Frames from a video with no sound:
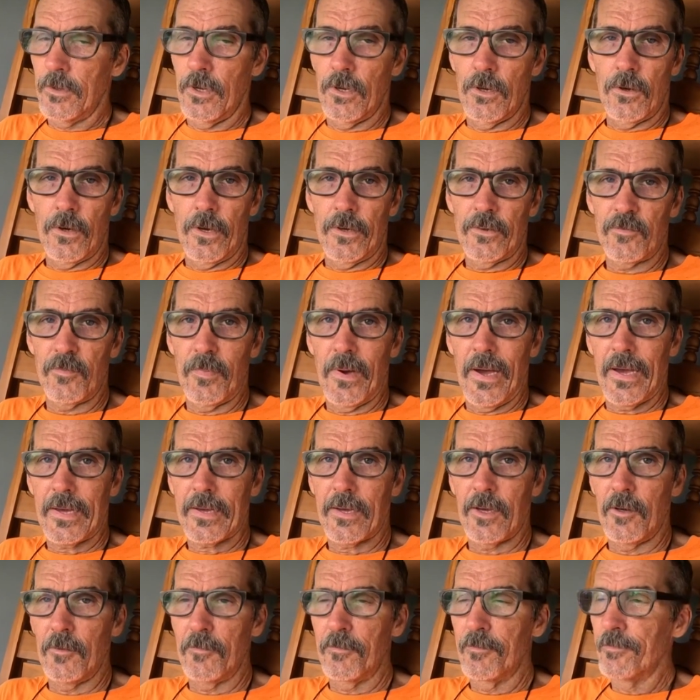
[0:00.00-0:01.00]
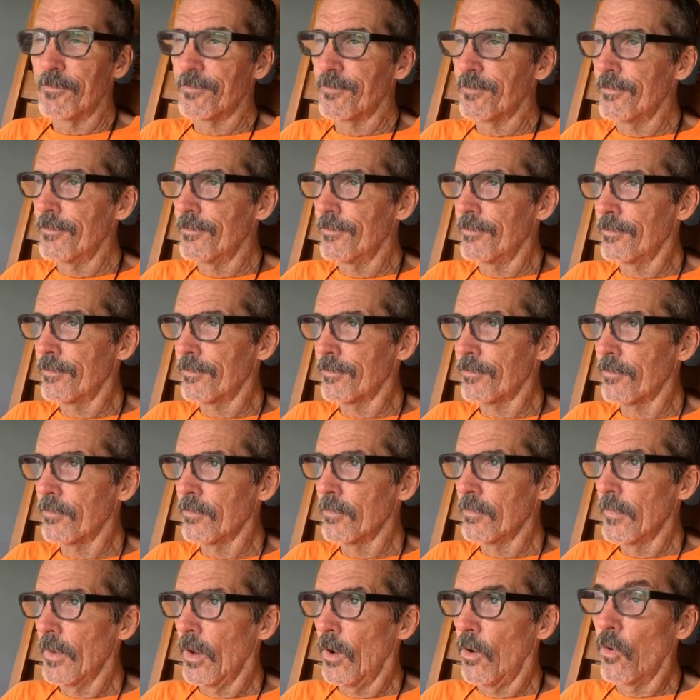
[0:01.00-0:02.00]
you know, as backup.
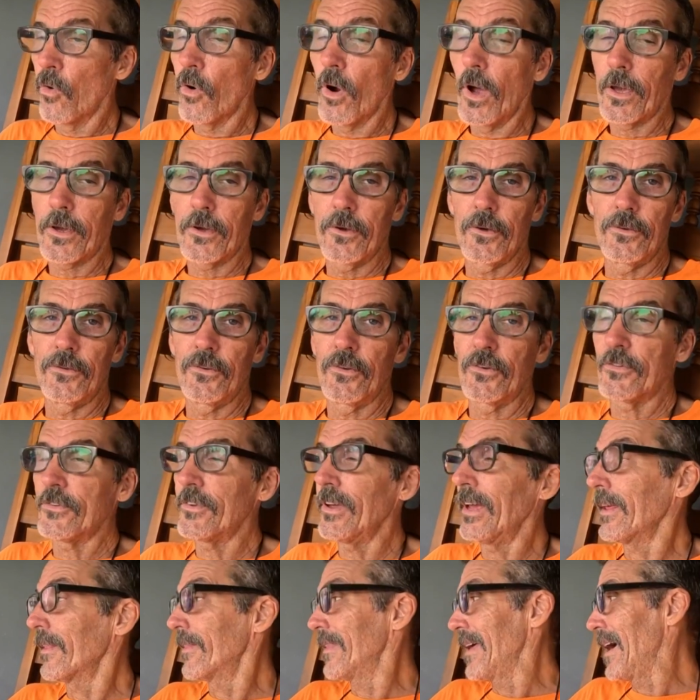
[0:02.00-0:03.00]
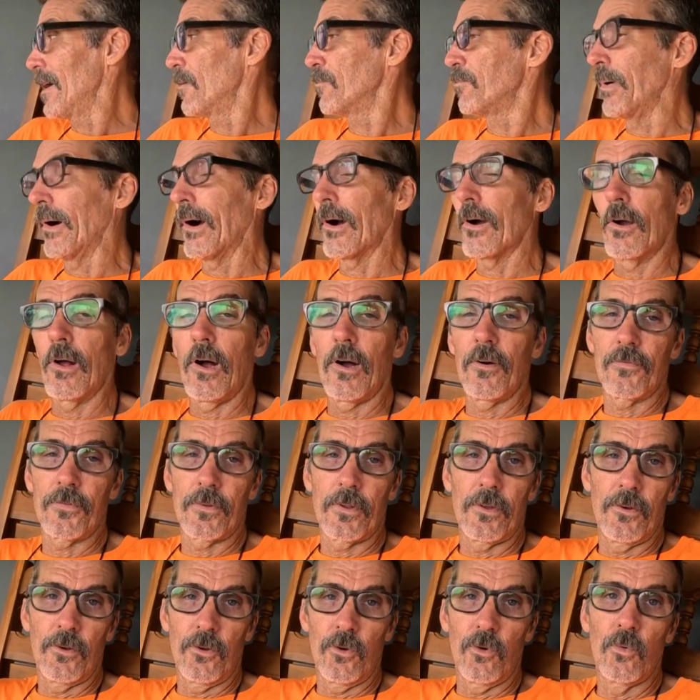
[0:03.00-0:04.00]
Or I could just take that part off
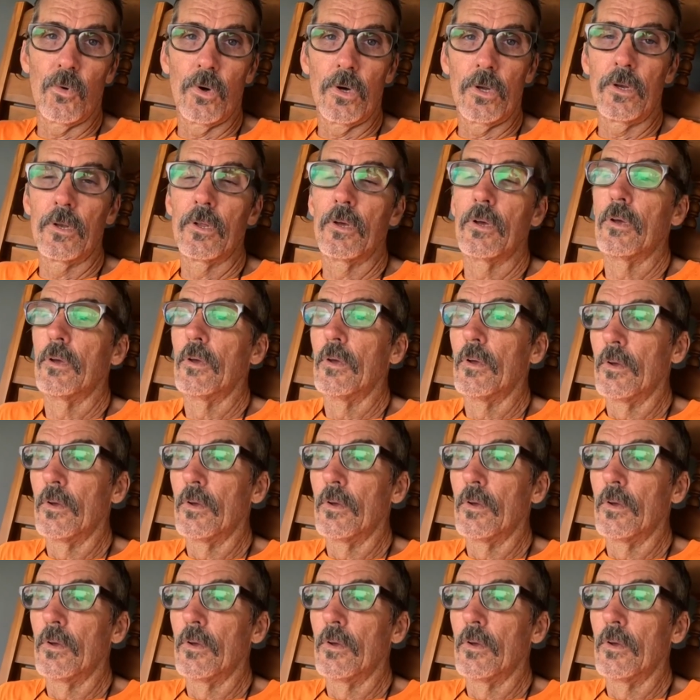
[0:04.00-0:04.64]
of the new one